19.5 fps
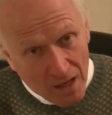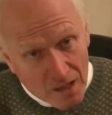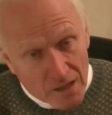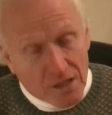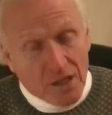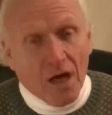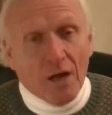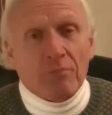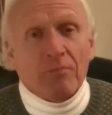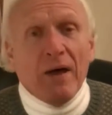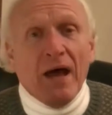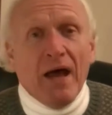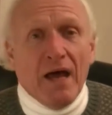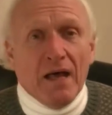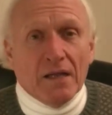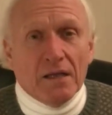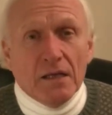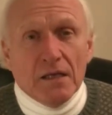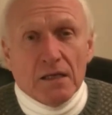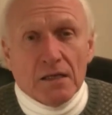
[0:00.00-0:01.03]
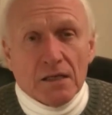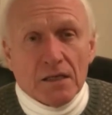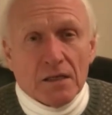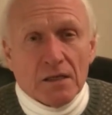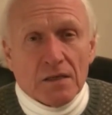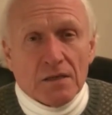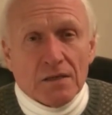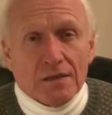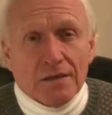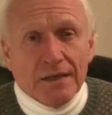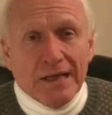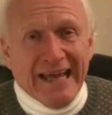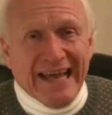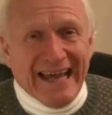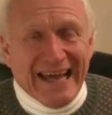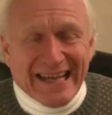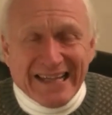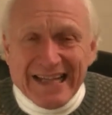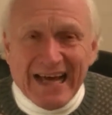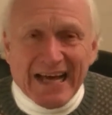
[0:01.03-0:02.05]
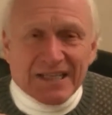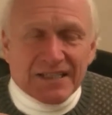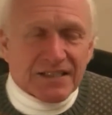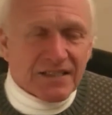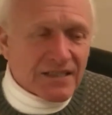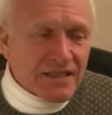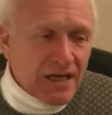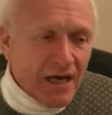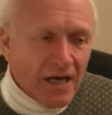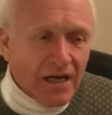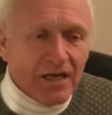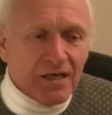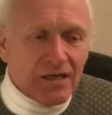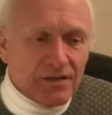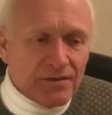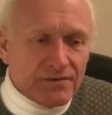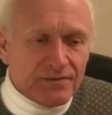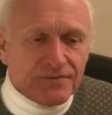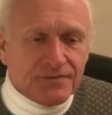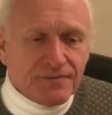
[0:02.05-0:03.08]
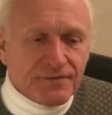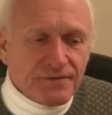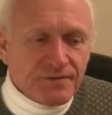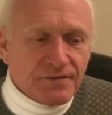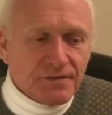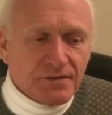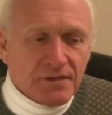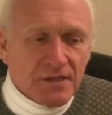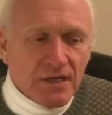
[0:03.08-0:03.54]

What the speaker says: Not bad. And that's kind of,